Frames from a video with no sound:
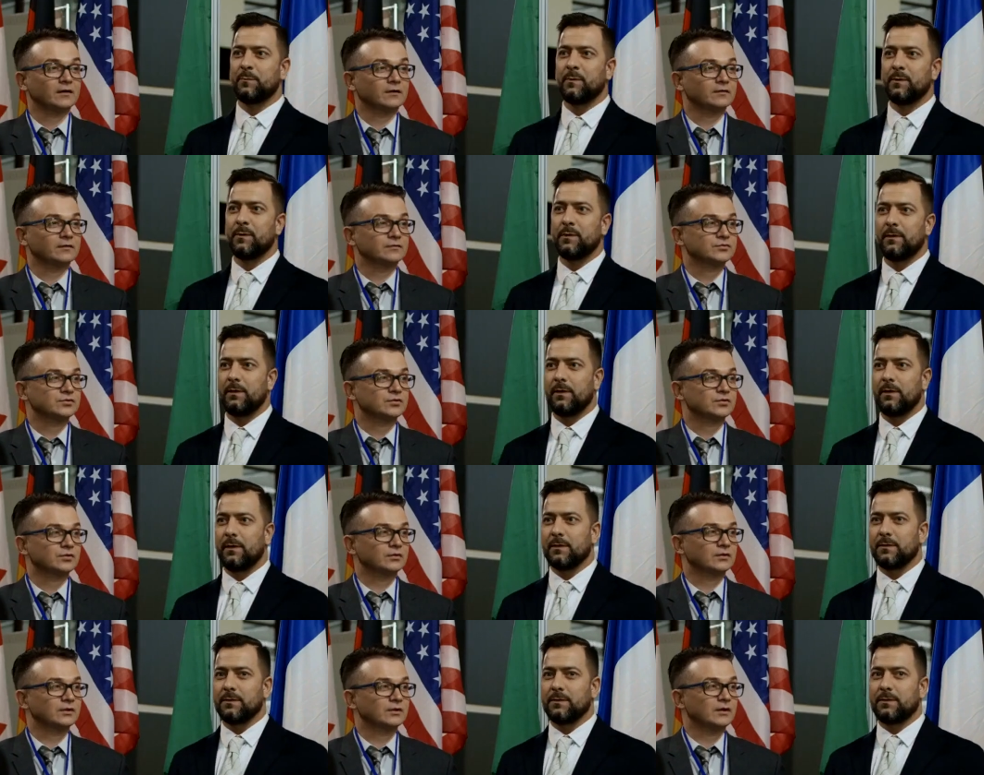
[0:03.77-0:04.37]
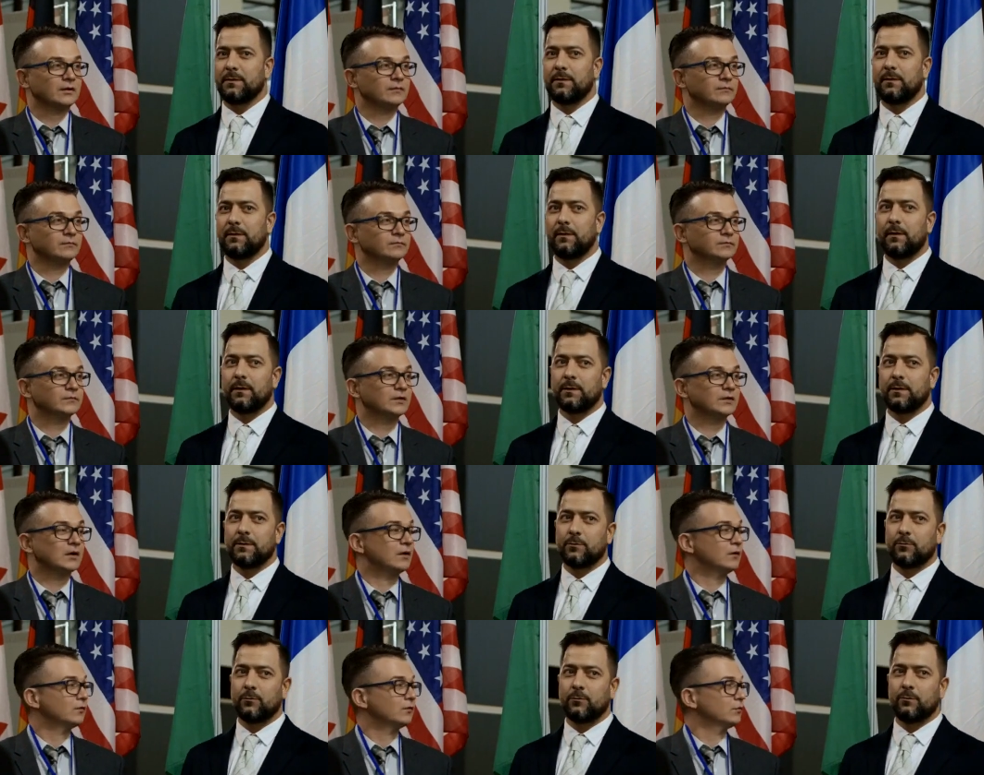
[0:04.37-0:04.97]
Speaker 1: In Game
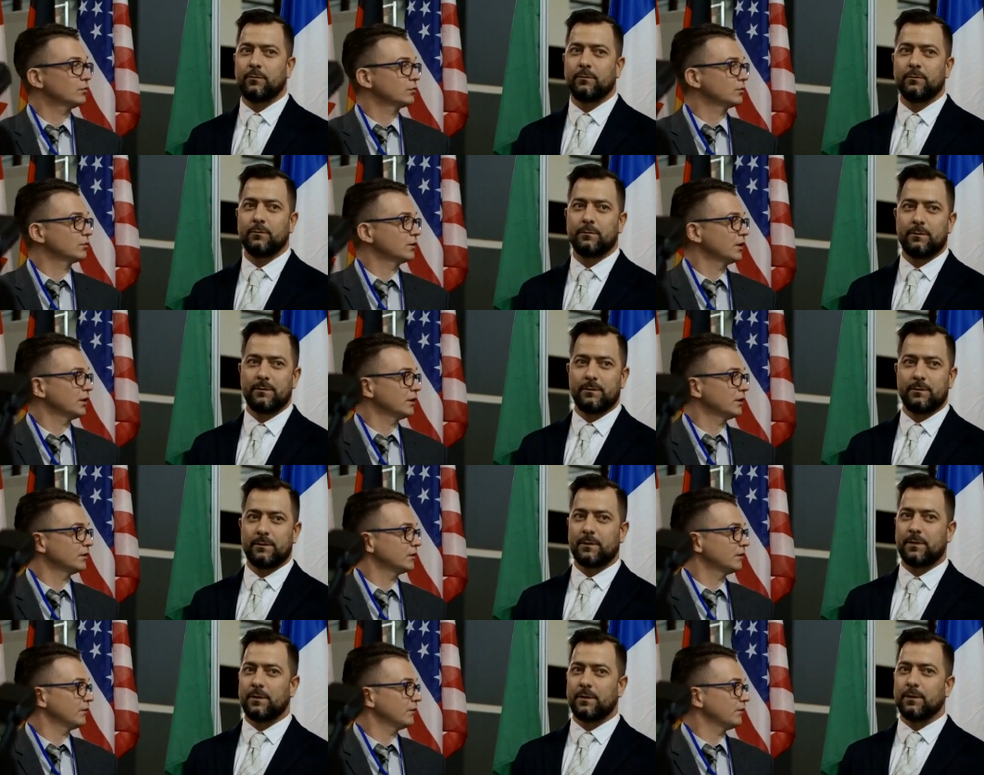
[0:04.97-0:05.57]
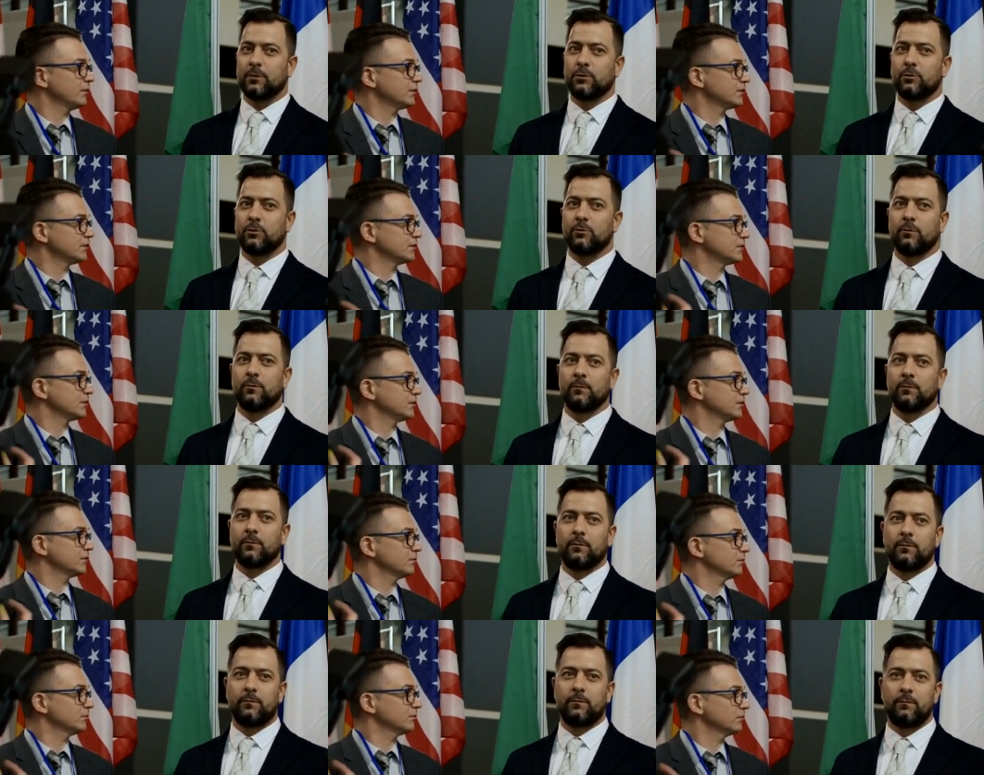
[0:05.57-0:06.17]
5 of the Western
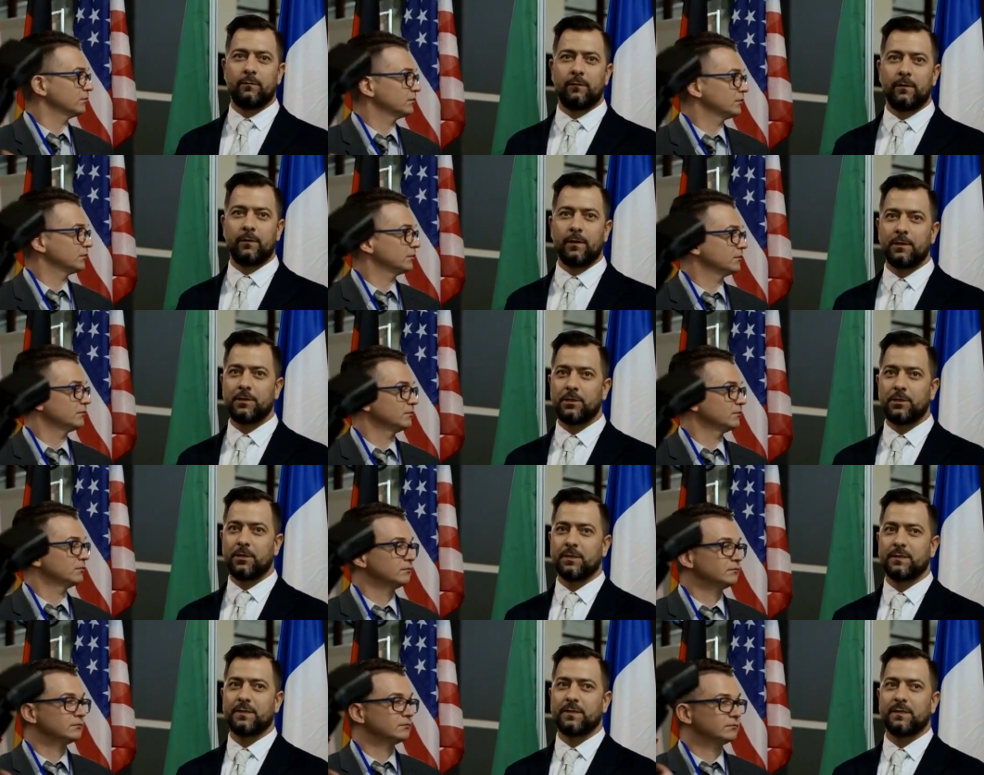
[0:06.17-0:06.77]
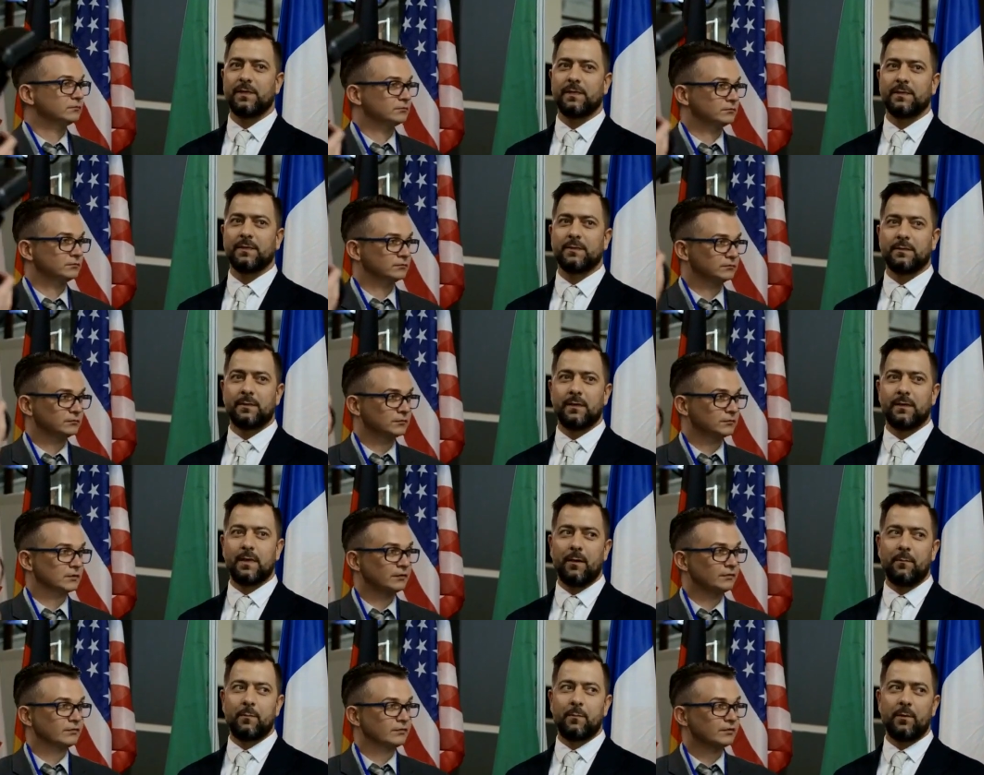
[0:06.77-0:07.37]
Conference Final,
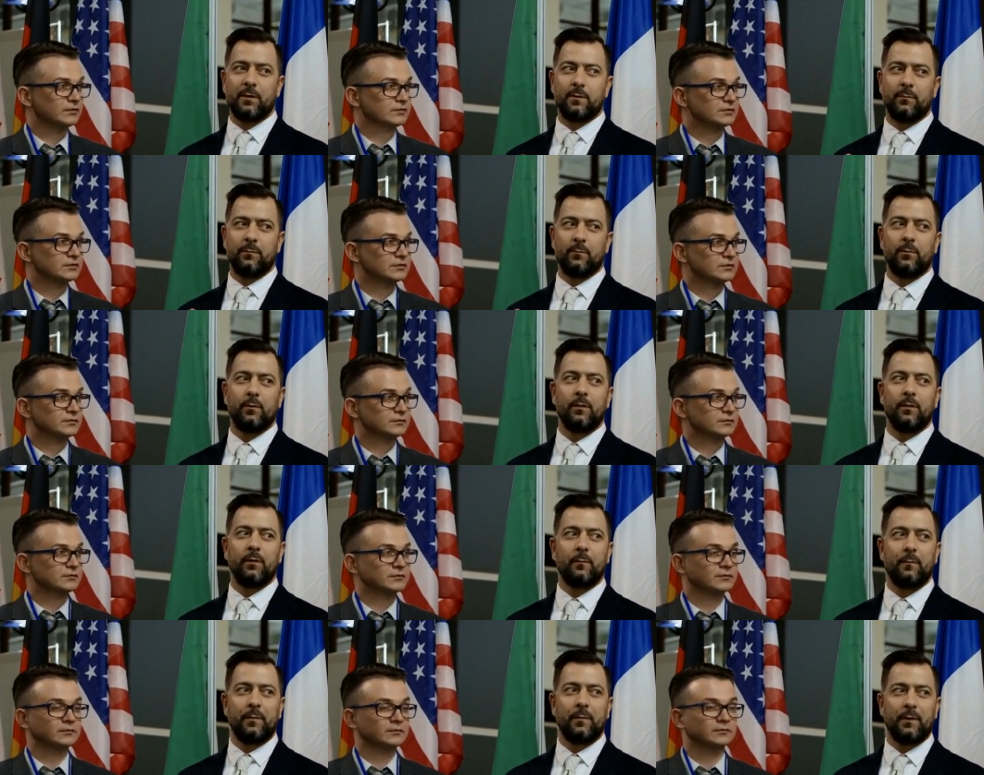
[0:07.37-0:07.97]
the London Knights